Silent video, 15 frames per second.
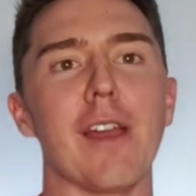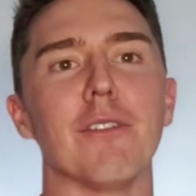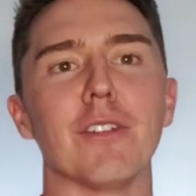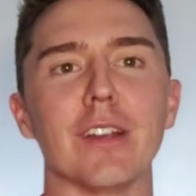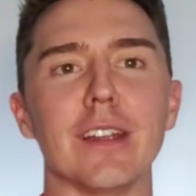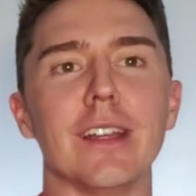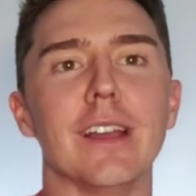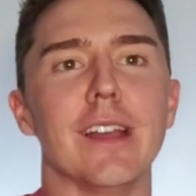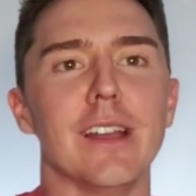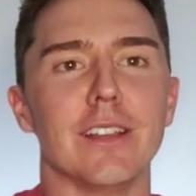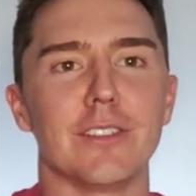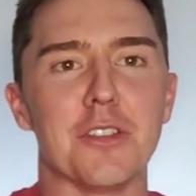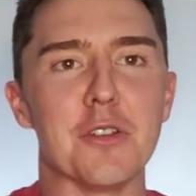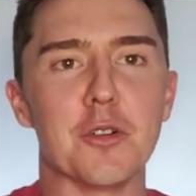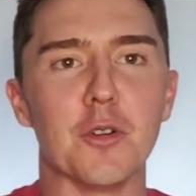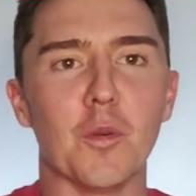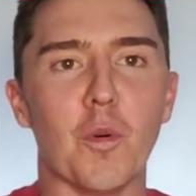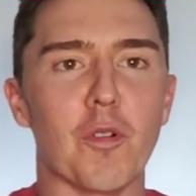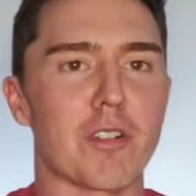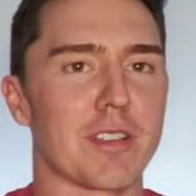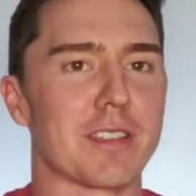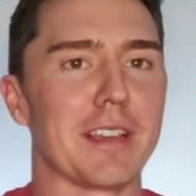every single
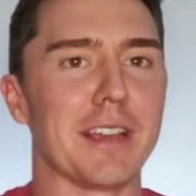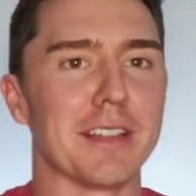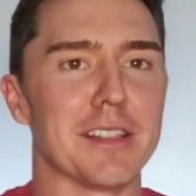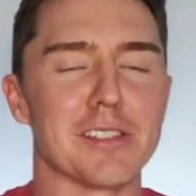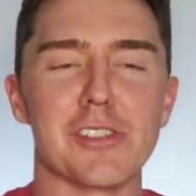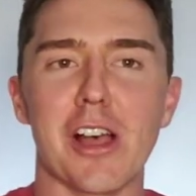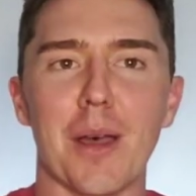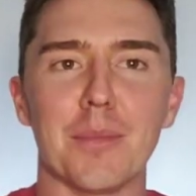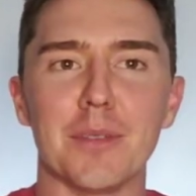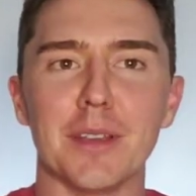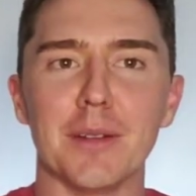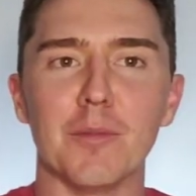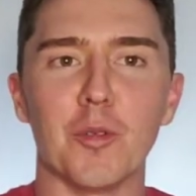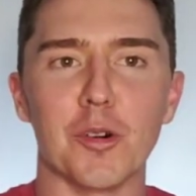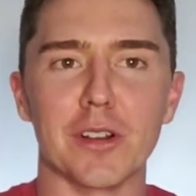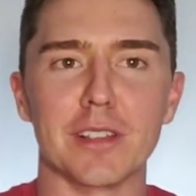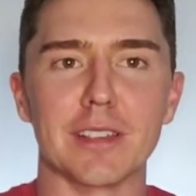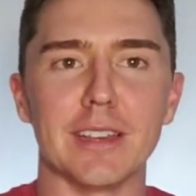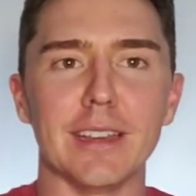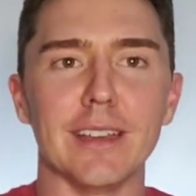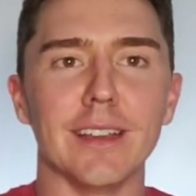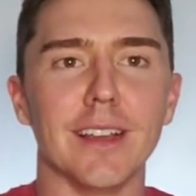water skier that types in water
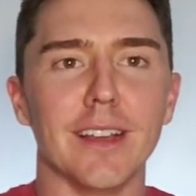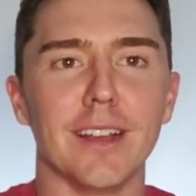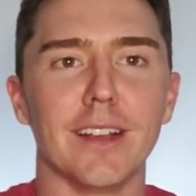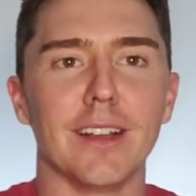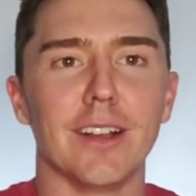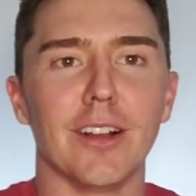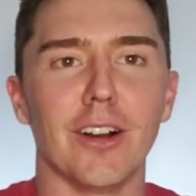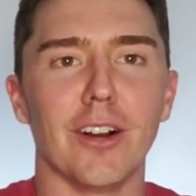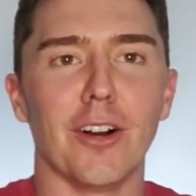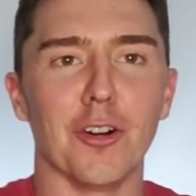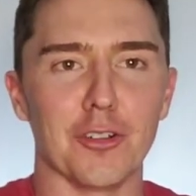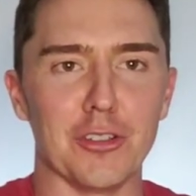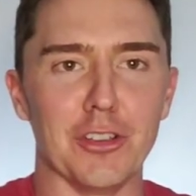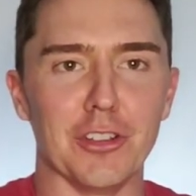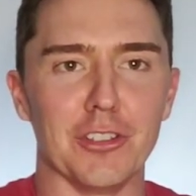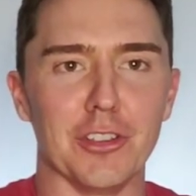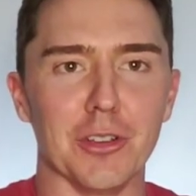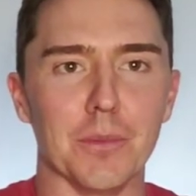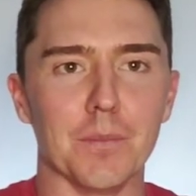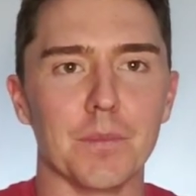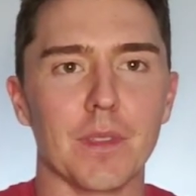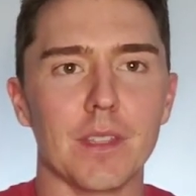ski on
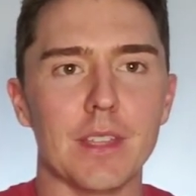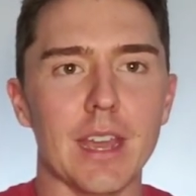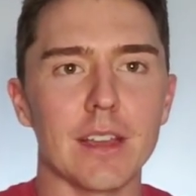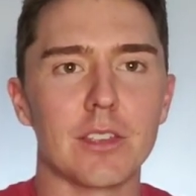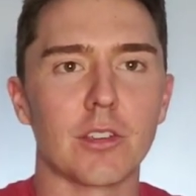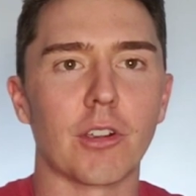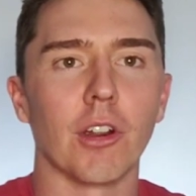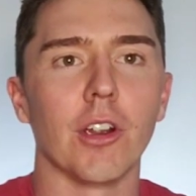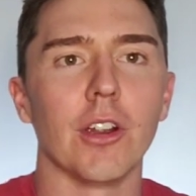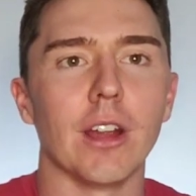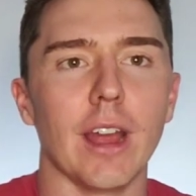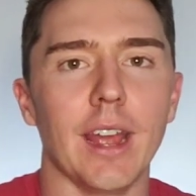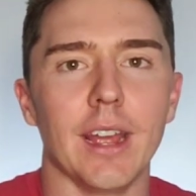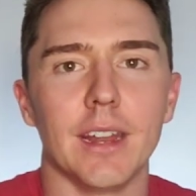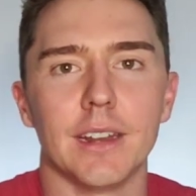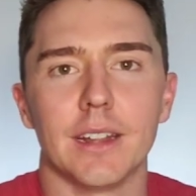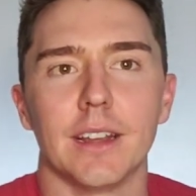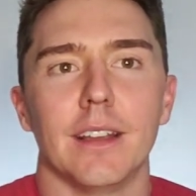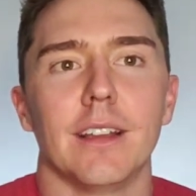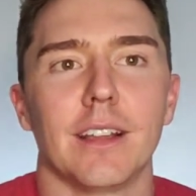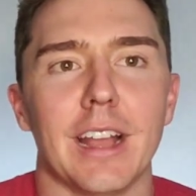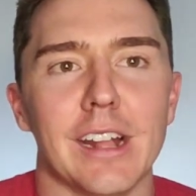YouTube. Thanks, crew, and
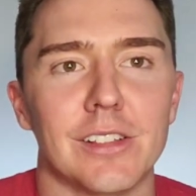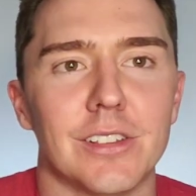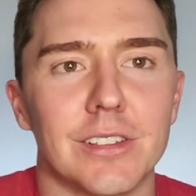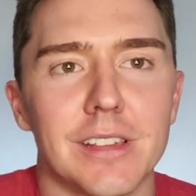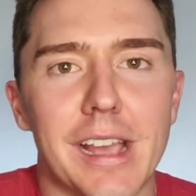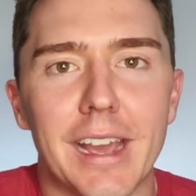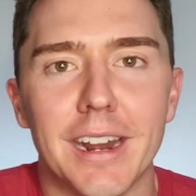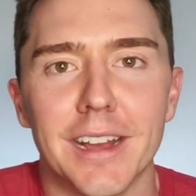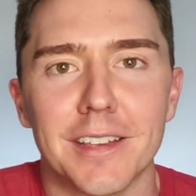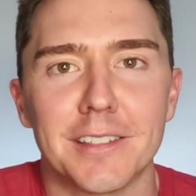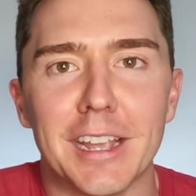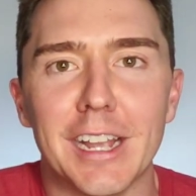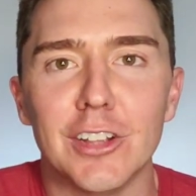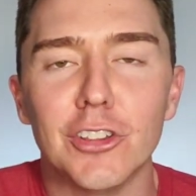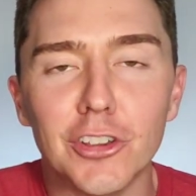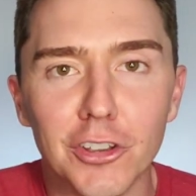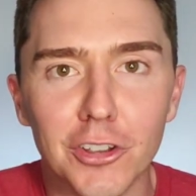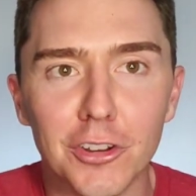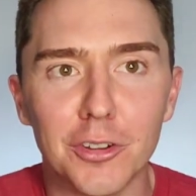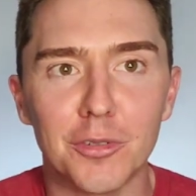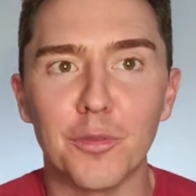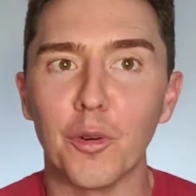catch us later. Stay
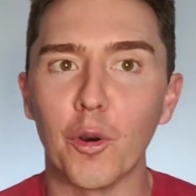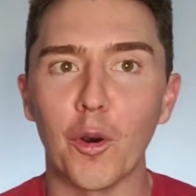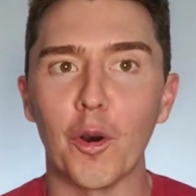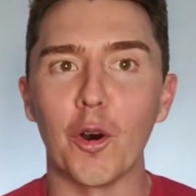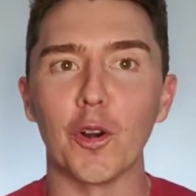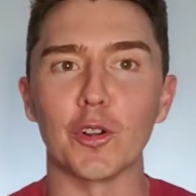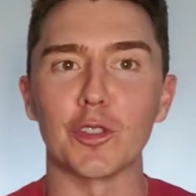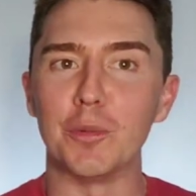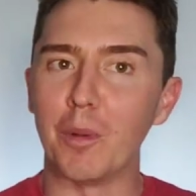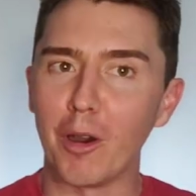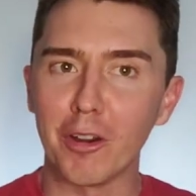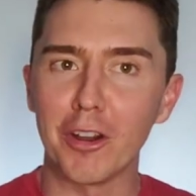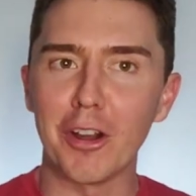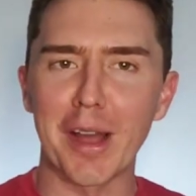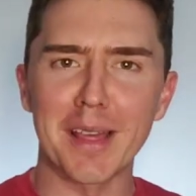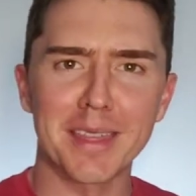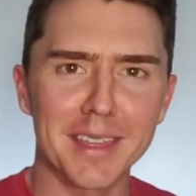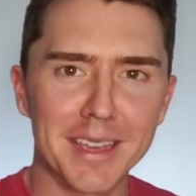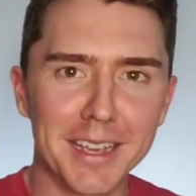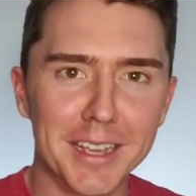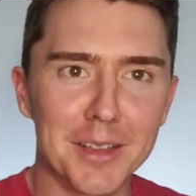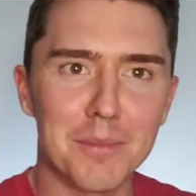tuned for tomorrow, I
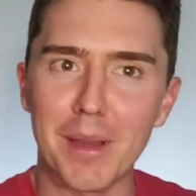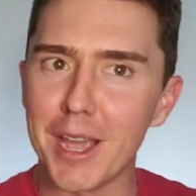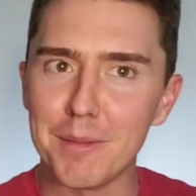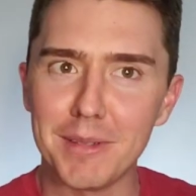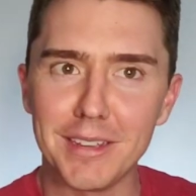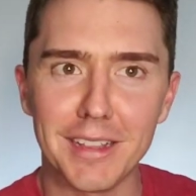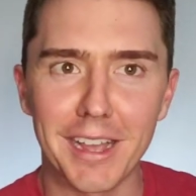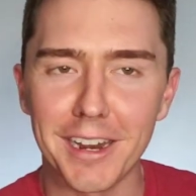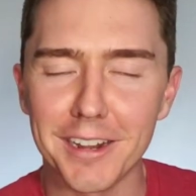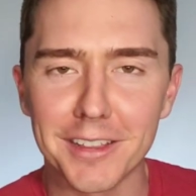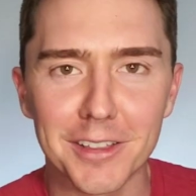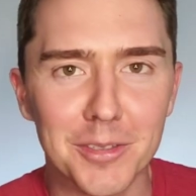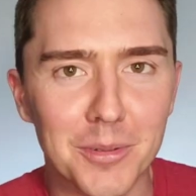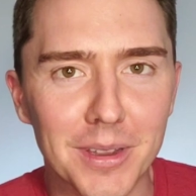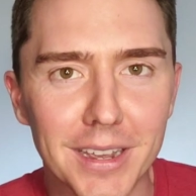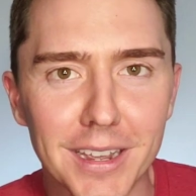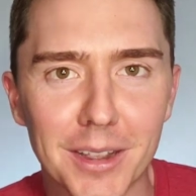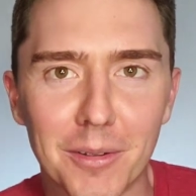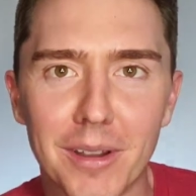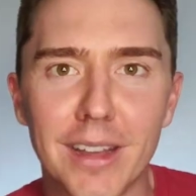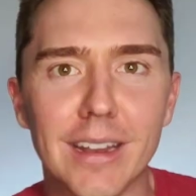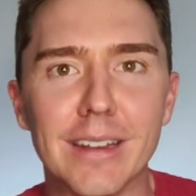think, maybe later this
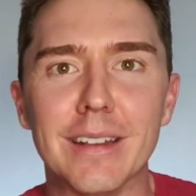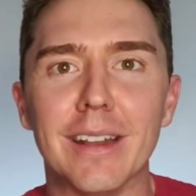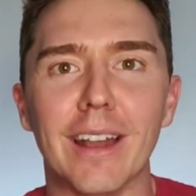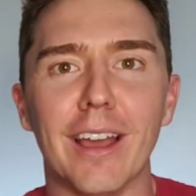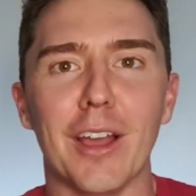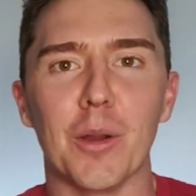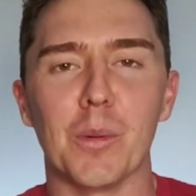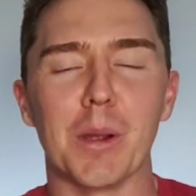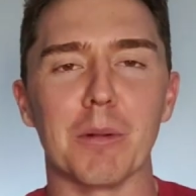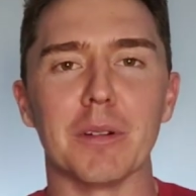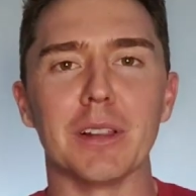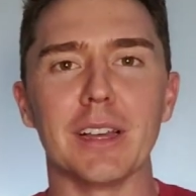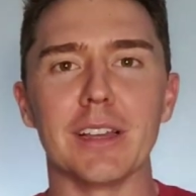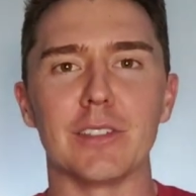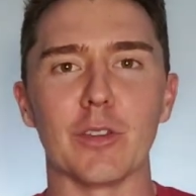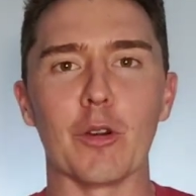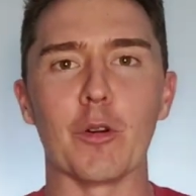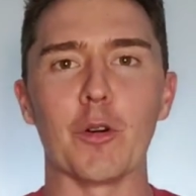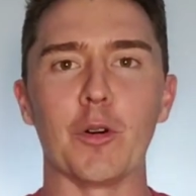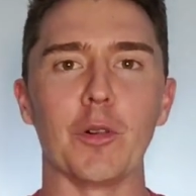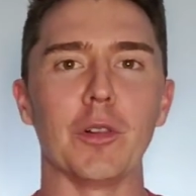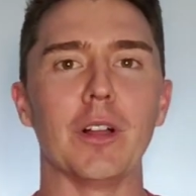week when we release
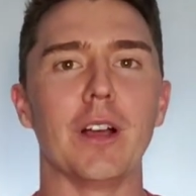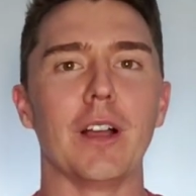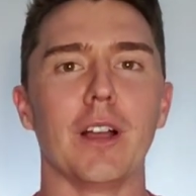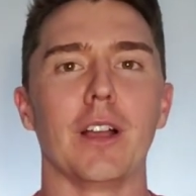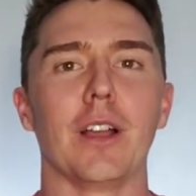all